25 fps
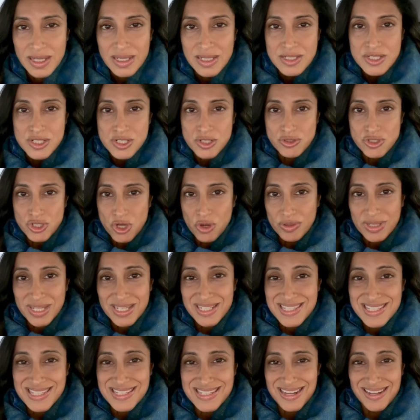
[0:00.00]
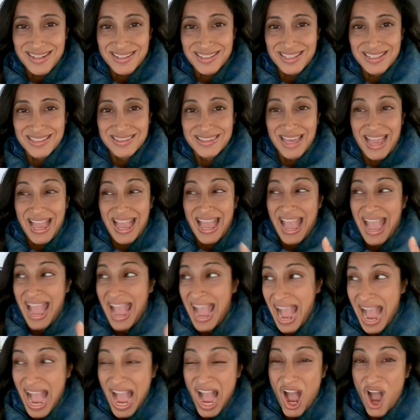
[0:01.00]
So don't get stuck in the
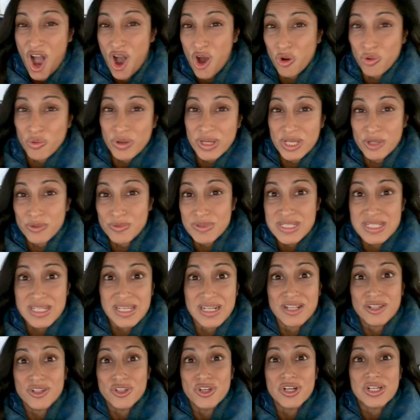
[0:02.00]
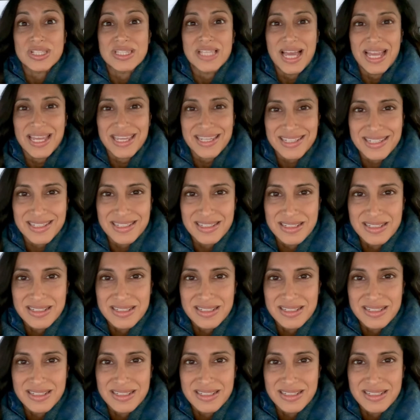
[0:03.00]
how it was going to look like.